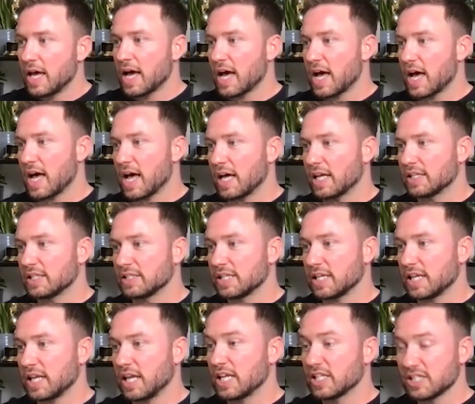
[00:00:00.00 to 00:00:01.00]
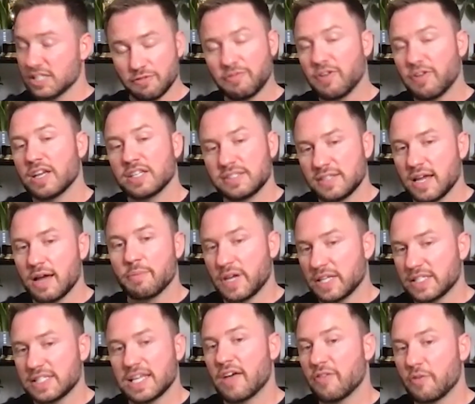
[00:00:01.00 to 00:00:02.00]
And it's the first time
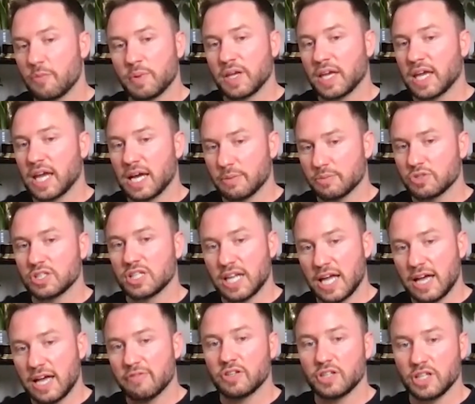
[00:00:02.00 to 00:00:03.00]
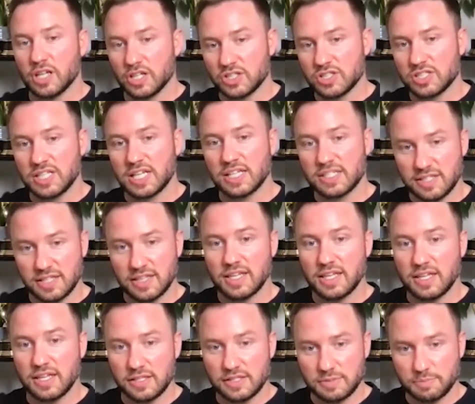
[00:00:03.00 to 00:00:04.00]
that's ever been captured, an avalanche next to
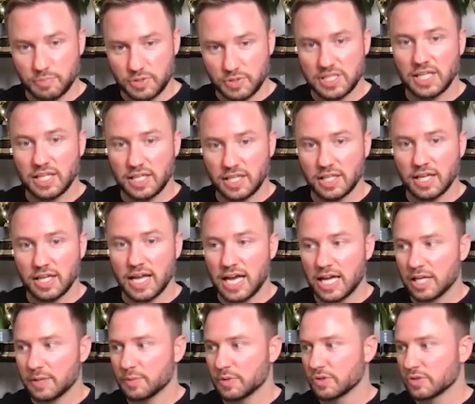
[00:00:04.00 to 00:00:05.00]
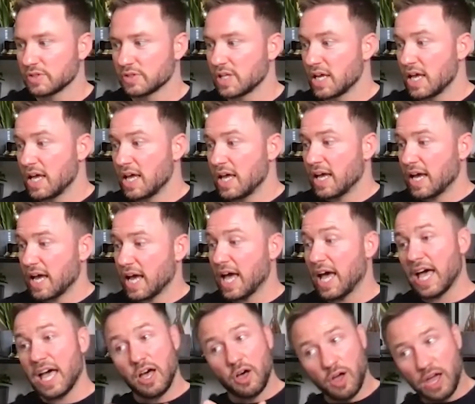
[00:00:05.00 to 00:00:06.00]
these particular animals.
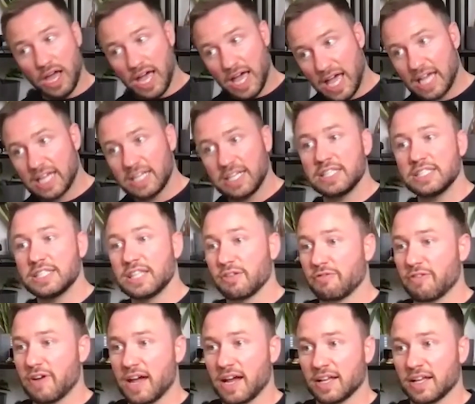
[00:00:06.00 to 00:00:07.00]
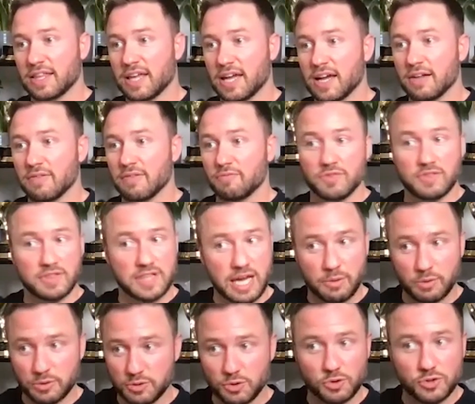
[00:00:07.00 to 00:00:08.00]
Add in the fact that that
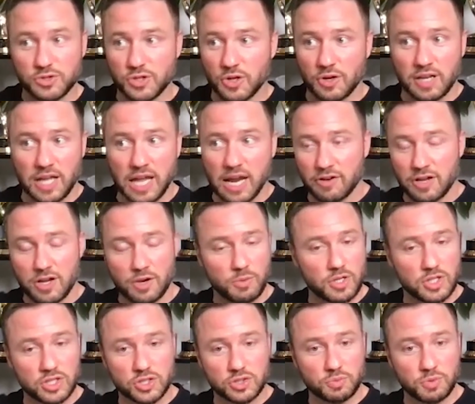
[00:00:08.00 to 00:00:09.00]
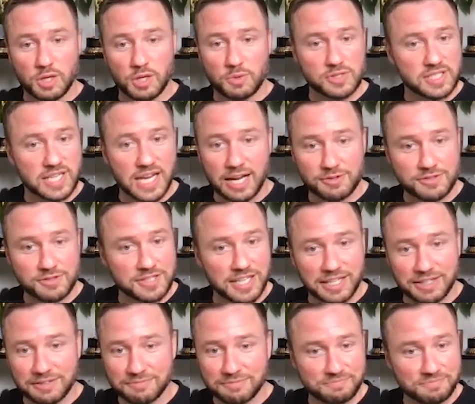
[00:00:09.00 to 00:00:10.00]
was also an area which we were
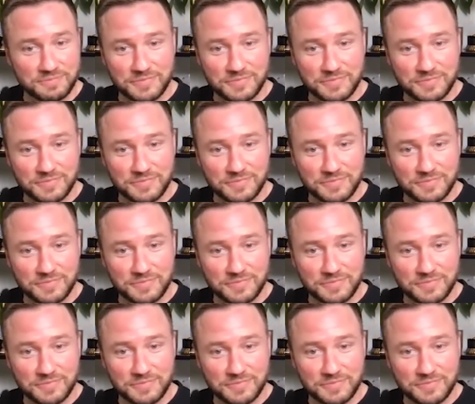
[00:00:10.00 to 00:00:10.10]
scouting,